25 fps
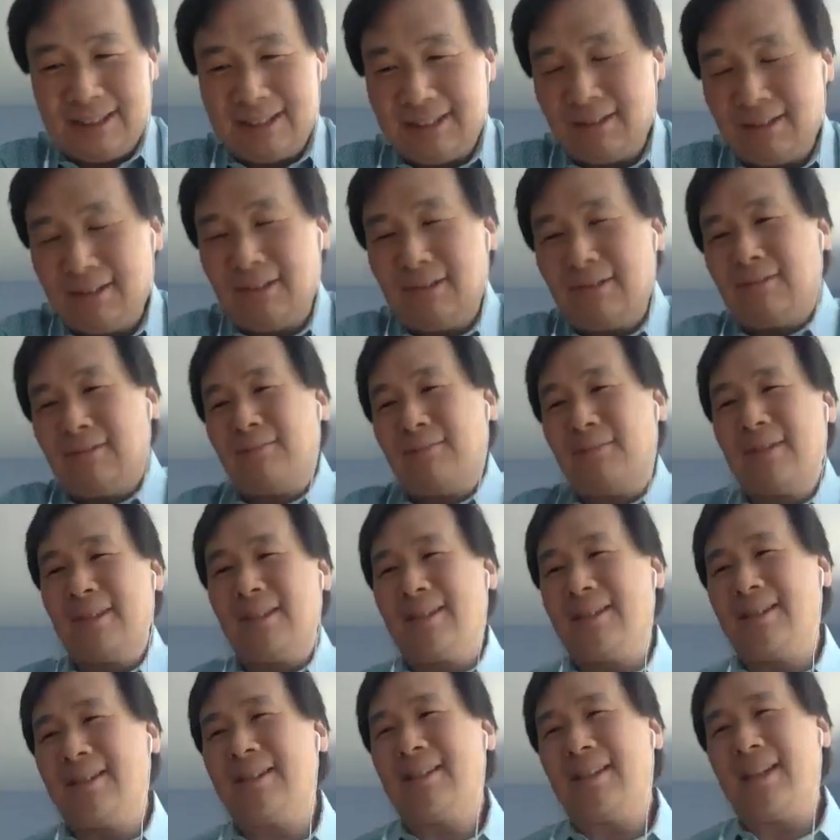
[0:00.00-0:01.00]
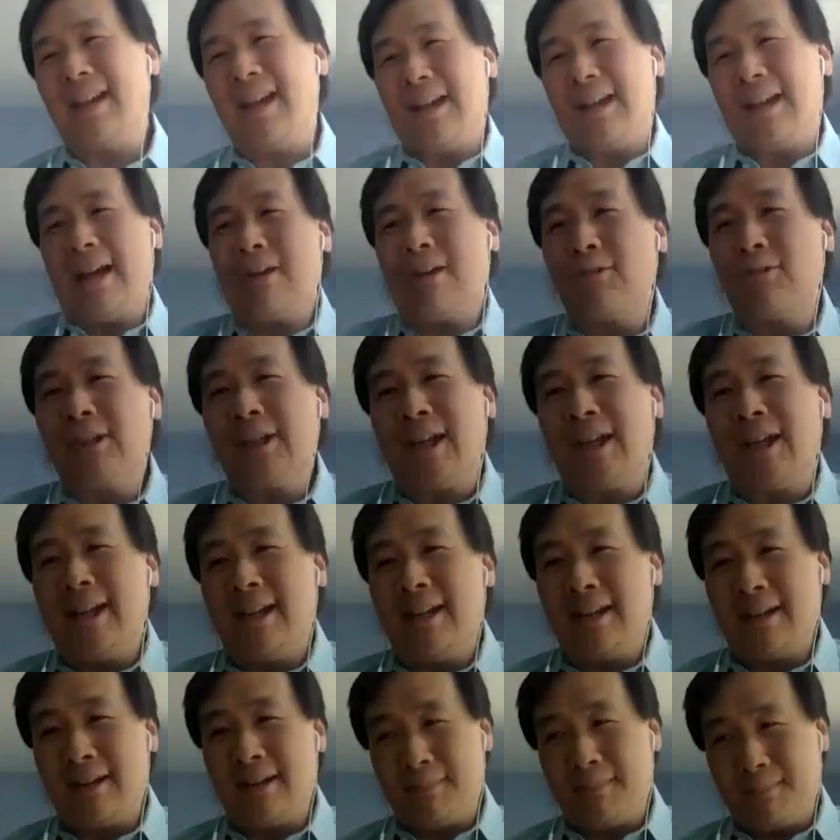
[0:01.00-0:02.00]
So I don't think I had
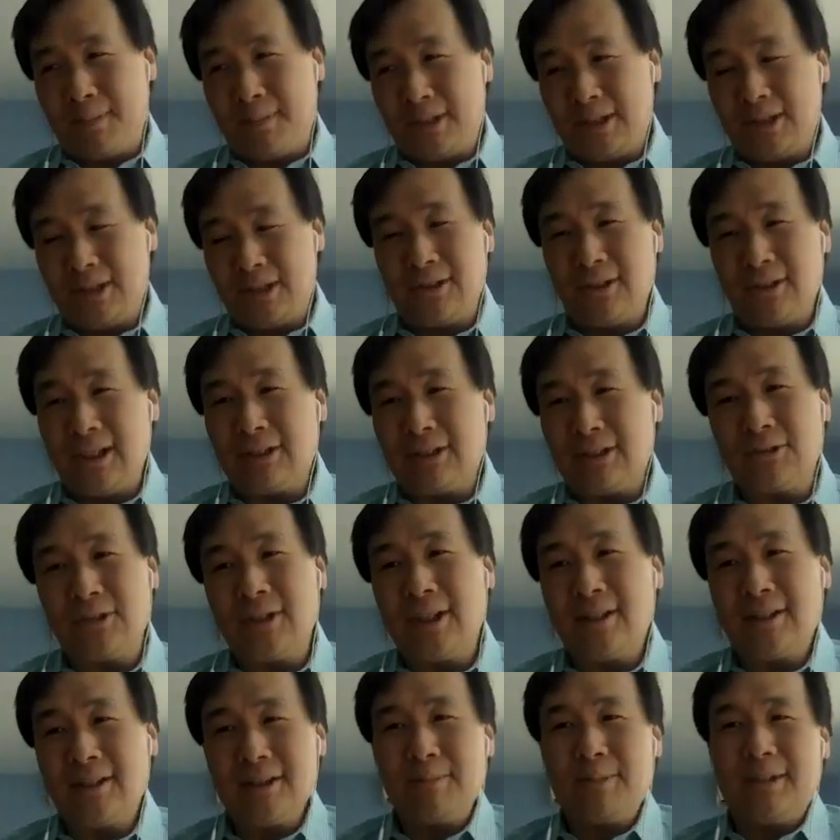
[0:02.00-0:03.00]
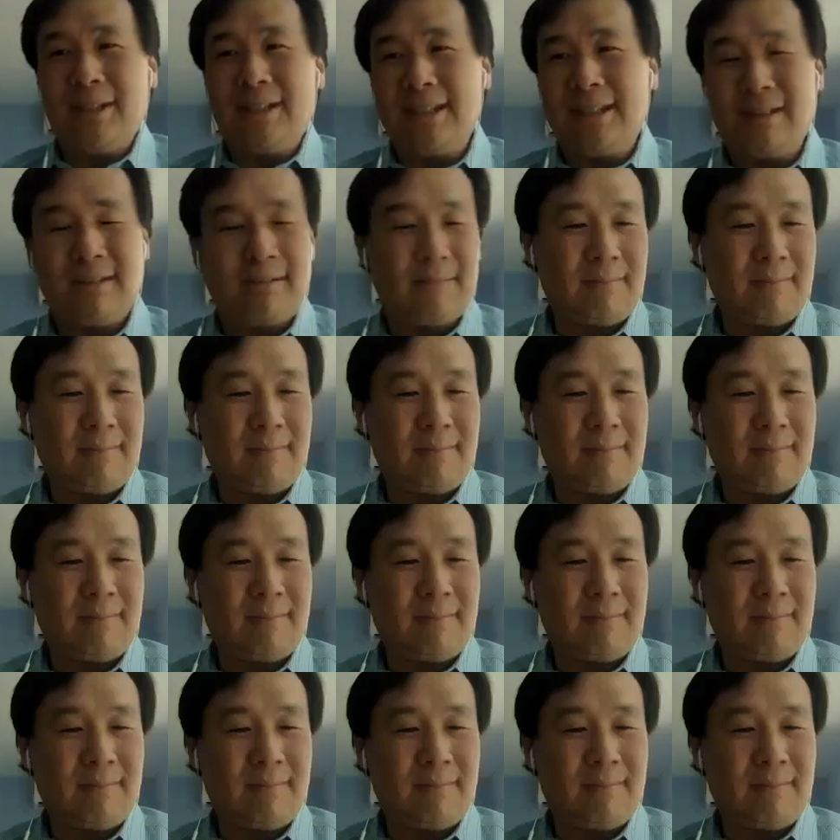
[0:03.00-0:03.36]
any particular extra knowledge, but